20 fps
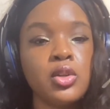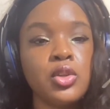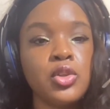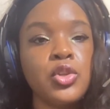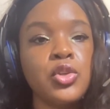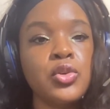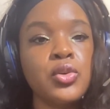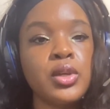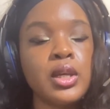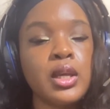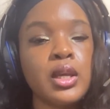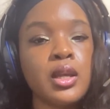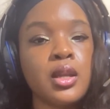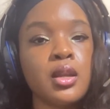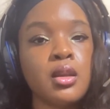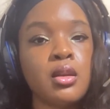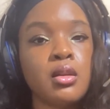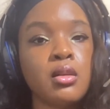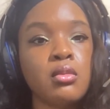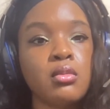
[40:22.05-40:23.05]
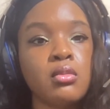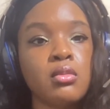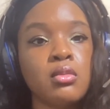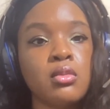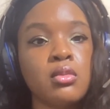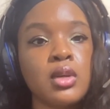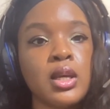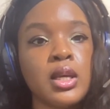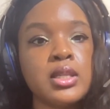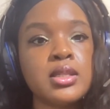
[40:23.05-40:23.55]
you can
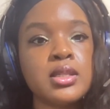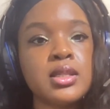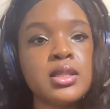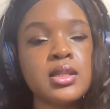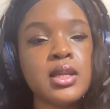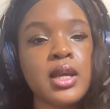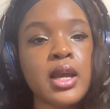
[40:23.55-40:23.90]
assist